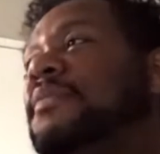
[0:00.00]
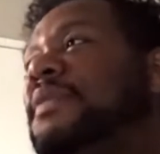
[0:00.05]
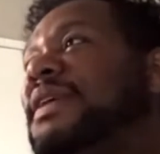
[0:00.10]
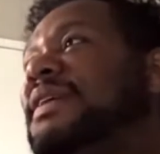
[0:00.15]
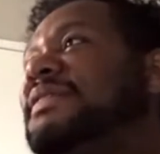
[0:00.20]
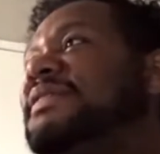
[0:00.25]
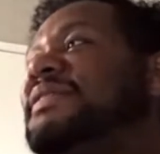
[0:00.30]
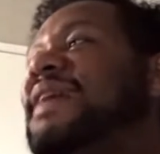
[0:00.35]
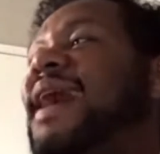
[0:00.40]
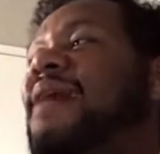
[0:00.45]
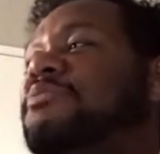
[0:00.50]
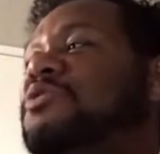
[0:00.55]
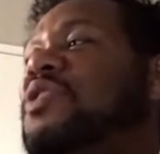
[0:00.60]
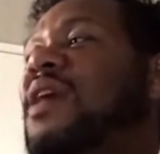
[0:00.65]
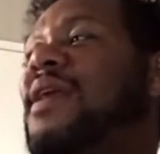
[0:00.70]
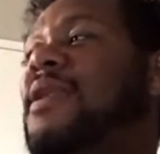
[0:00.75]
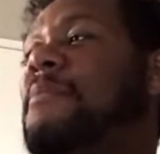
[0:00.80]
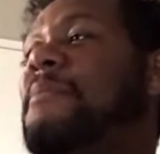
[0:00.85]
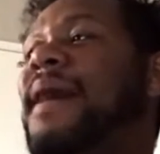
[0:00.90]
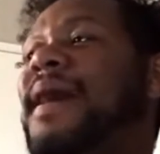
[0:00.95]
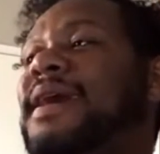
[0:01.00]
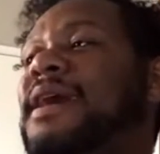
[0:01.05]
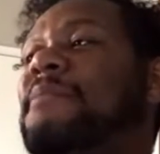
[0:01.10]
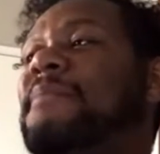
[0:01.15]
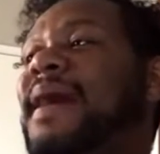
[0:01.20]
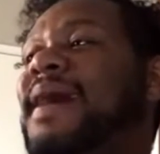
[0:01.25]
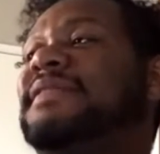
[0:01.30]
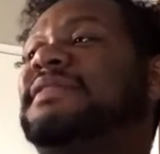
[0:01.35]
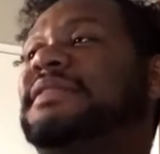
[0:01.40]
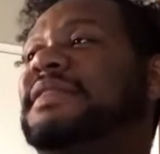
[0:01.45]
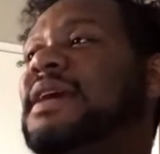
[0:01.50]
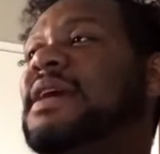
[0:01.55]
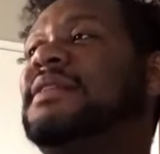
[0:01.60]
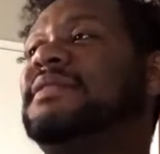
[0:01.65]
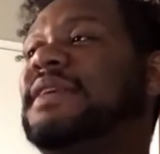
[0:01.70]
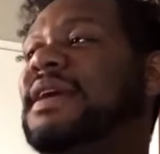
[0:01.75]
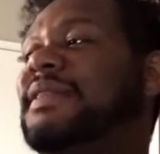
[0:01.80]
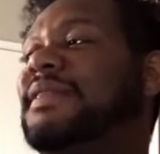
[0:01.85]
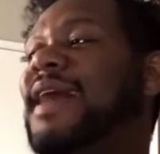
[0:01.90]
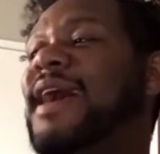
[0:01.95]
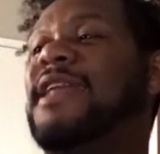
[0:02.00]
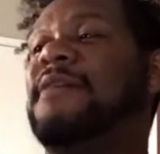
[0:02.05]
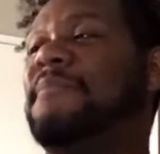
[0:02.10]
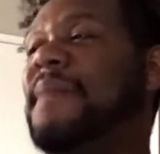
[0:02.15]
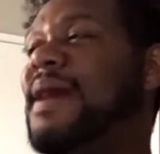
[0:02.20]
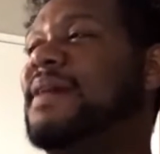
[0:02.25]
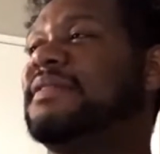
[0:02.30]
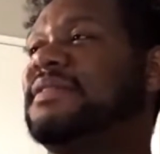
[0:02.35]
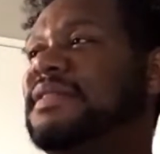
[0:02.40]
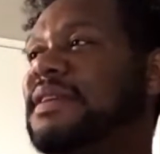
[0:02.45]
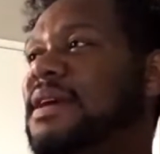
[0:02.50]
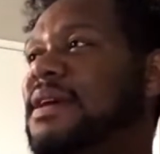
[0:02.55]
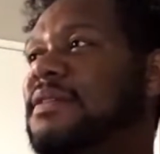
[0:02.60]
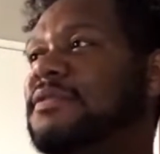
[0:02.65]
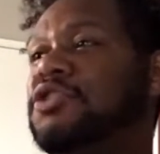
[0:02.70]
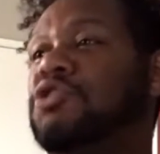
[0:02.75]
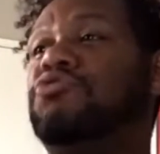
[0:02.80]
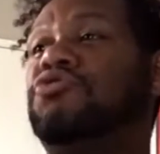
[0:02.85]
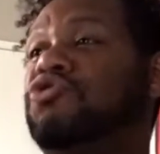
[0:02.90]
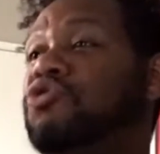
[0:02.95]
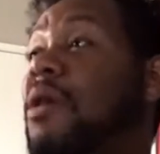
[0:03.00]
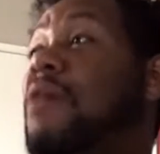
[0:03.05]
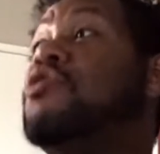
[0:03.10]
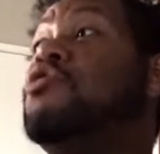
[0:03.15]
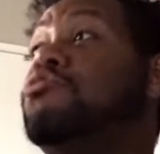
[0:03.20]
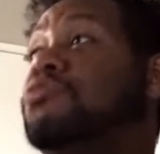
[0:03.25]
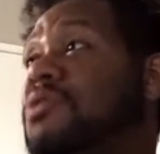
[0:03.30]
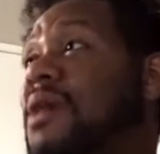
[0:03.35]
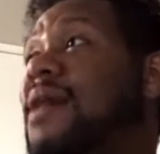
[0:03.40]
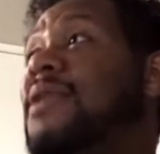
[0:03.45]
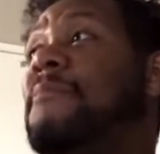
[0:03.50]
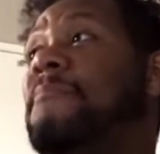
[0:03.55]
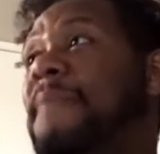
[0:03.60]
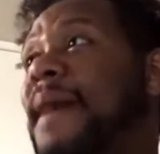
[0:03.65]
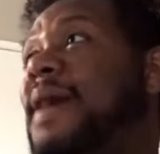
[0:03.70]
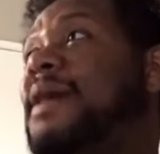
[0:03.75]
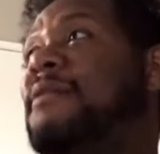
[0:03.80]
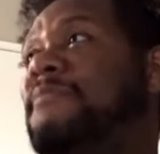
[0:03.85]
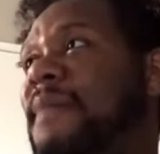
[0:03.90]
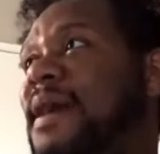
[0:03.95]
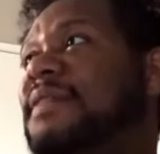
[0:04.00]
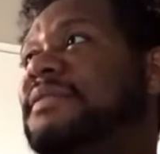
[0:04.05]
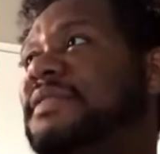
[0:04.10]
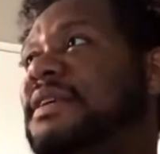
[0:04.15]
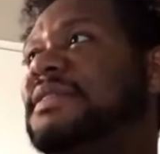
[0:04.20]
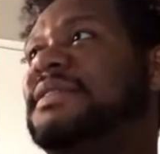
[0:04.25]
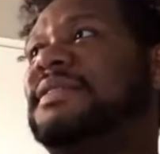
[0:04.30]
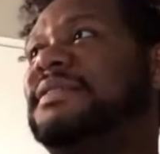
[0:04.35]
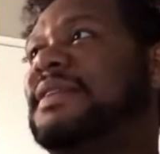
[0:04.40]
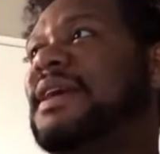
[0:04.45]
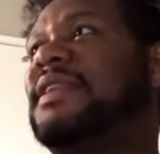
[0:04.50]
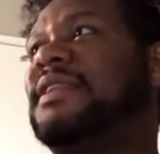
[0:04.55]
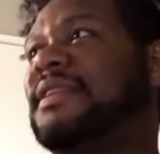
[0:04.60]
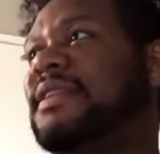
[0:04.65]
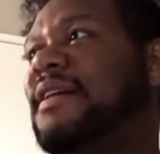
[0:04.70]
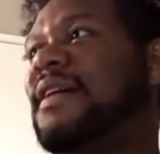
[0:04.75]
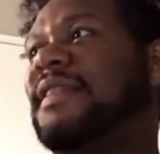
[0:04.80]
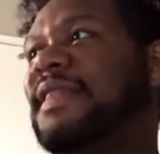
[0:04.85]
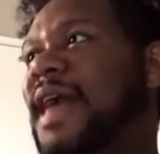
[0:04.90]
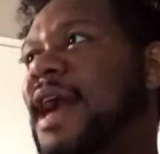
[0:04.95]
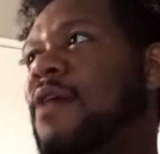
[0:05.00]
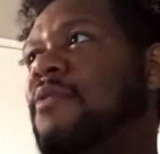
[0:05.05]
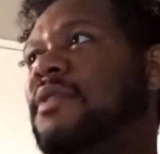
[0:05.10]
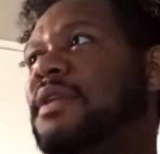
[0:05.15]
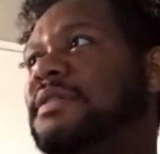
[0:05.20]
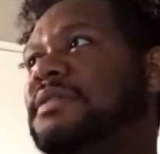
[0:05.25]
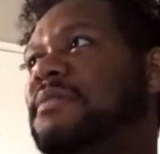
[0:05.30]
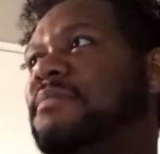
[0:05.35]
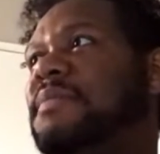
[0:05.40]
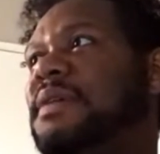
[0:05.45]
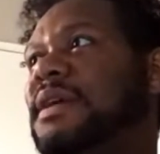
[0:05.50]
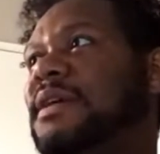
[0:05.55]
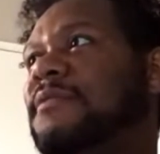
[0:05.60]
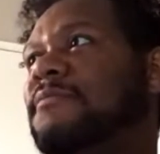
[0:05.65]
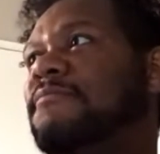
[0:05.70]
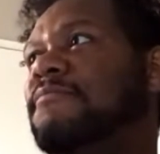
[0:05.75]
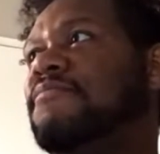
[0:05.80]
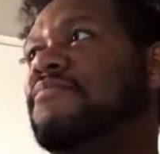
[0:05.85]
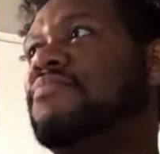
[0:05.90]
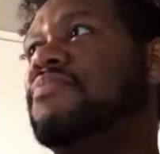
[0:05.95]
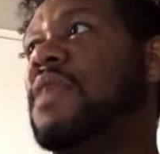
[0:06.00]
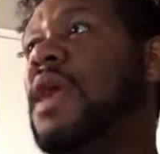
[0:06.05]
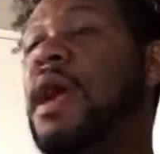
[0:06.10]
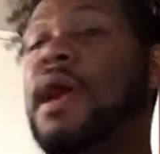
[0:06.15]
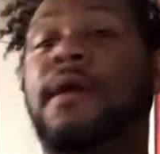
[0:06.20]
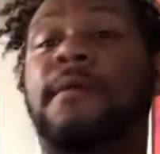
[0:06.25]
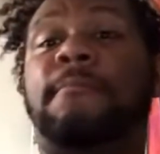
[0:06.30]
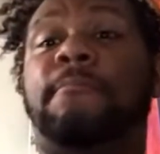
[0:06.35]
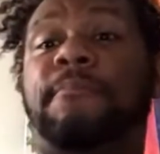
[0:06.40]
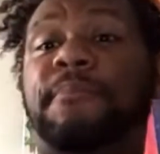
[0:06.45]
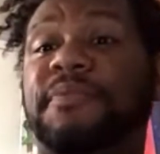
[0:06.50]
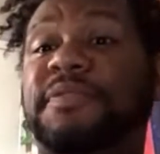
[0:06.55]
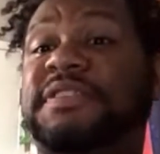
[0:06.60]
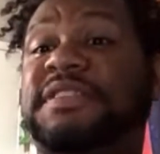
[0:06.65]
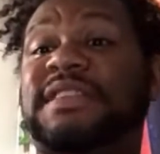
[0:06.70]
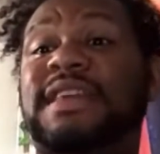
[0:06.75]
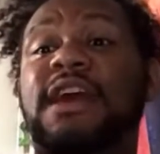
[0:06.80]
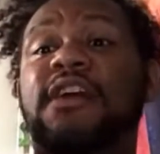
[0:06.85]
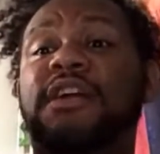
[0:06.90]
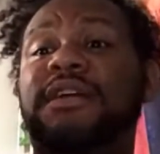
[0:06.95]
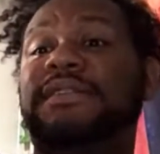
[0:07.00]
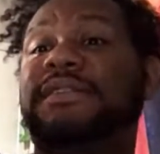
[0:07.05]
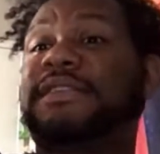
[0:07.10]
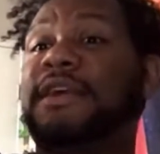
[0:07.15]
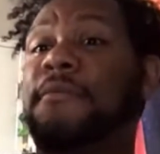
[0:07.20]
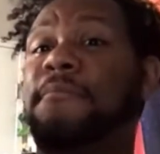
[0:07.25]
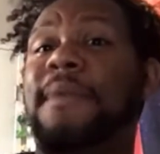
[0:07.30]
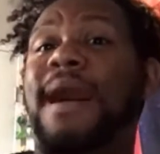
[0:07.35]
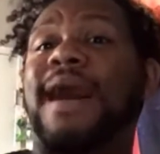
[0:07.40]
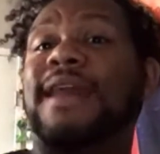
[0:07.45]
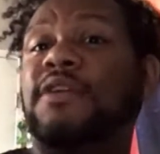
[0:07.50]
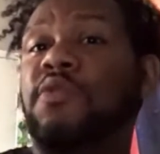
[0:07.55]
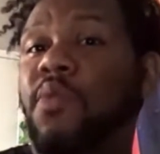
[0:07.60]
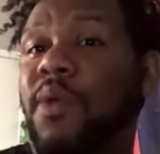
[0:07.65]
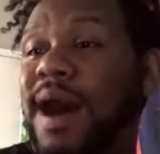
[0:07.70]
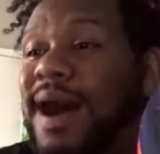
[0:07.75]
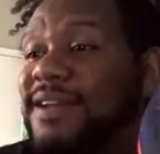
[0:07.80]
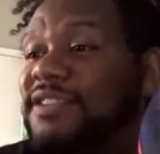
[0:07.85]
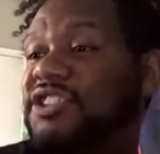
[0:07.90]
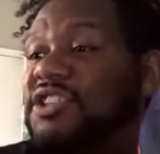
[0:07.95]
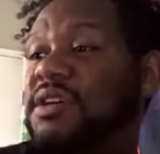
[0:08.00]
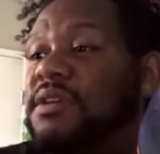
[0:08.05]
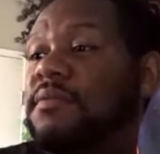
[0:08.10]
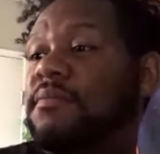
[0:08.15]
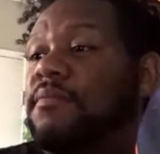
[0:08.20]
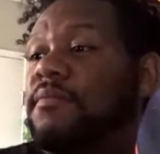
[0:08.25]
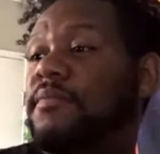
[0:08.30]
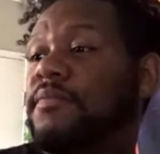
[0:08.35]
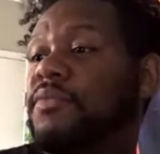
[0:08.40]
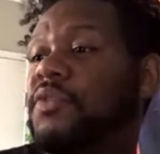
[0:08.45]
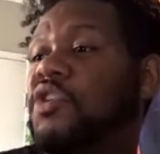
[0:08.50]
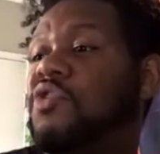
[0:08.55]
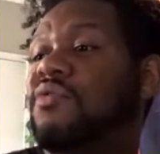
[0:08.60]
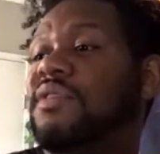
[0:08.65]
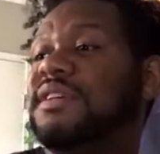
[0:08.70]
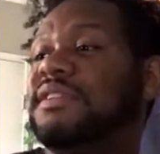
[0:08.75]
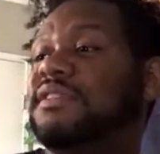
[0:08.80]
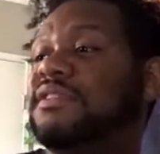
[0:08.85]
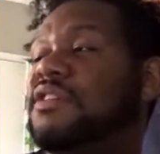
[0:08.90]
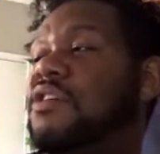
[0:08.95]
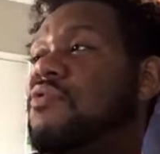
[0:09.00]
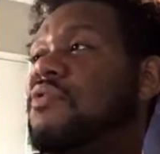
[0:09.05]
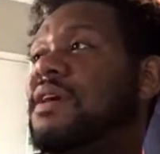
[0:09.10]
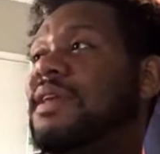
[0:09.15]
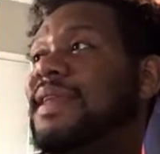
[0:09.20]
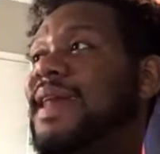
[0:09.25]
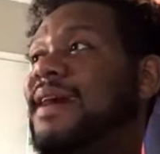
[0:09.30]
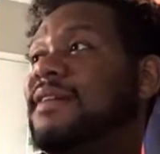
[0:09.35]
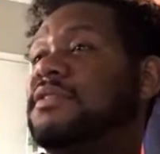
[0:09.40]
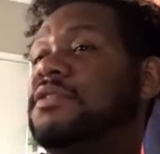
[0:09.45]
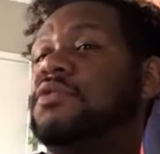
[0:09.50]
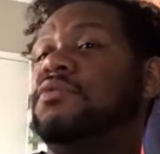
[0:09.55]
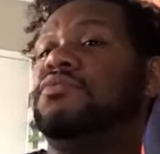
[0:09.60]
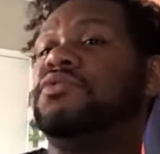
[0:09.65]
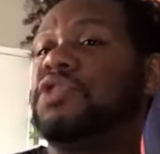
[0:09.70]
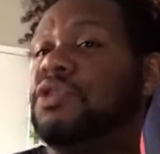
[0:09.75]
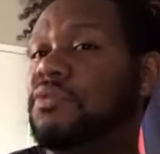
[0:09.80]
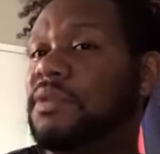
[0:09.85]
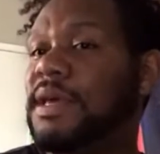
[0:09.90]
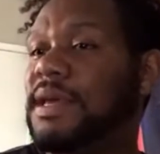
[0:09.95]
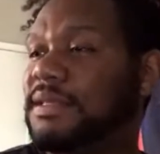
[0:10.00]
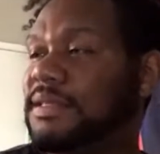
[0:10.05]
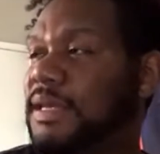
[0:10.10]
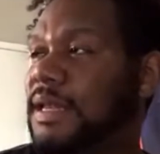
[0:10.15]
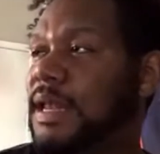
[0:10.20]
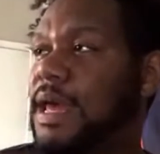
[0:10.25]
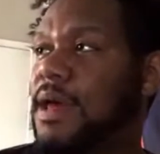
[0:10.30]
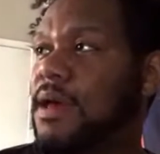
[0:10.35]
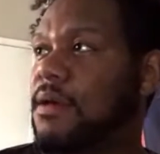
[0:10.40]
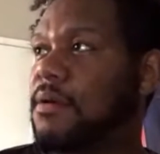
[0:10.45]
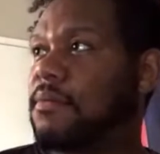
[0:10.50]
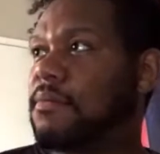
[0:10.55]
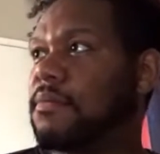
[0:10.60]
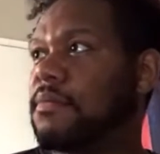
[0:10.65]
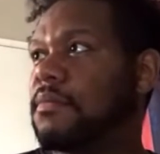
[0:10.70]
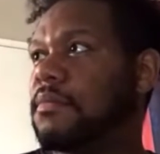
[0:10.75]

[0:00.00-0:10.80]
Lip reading: Stop trying to make it make sense and let it make sense. You trying to make it make sense instead of allowing it to be. There is somebody watching who this is gonna connect to. Tune into them.